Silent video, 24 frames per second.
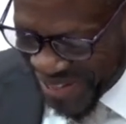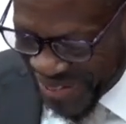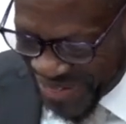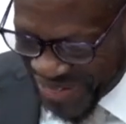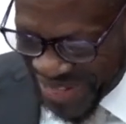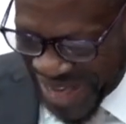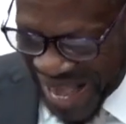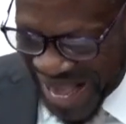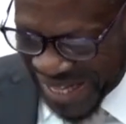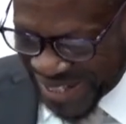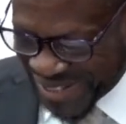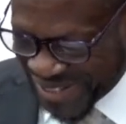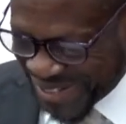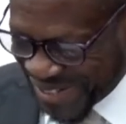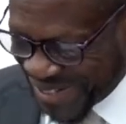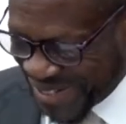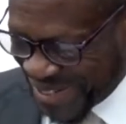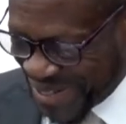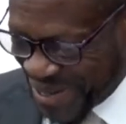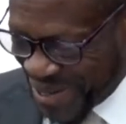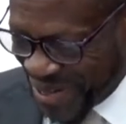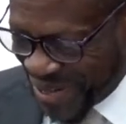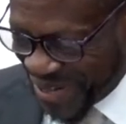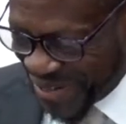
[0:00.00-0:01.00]

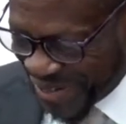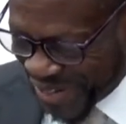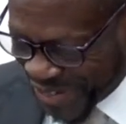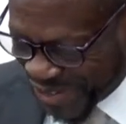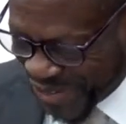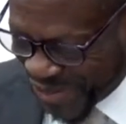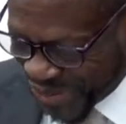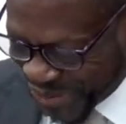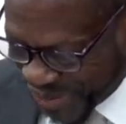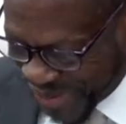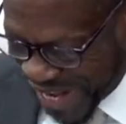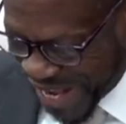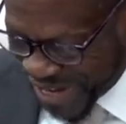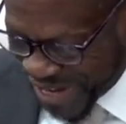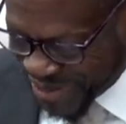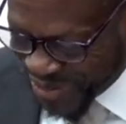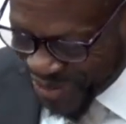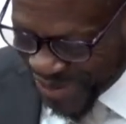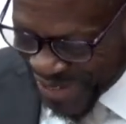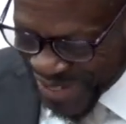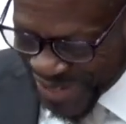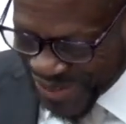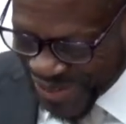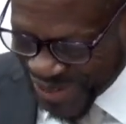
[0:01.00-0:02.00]
that they should. I
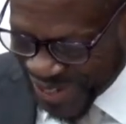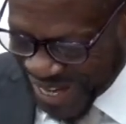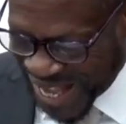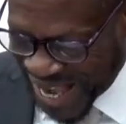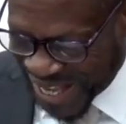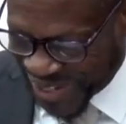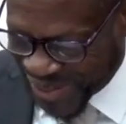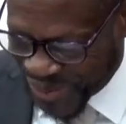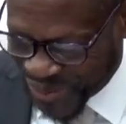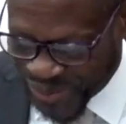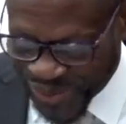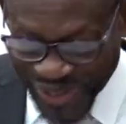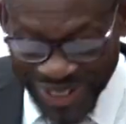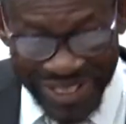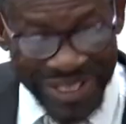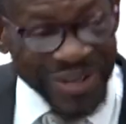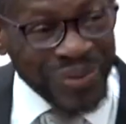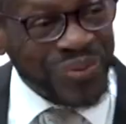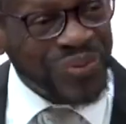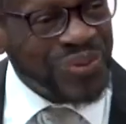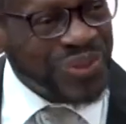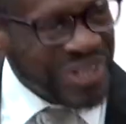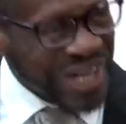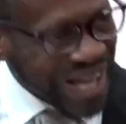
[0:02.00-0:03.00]
noticed you like the word
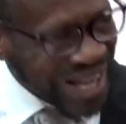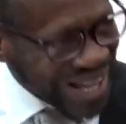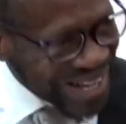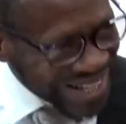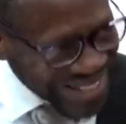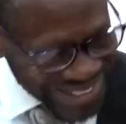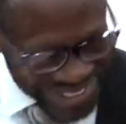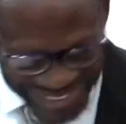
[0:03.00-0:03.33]
lacunae.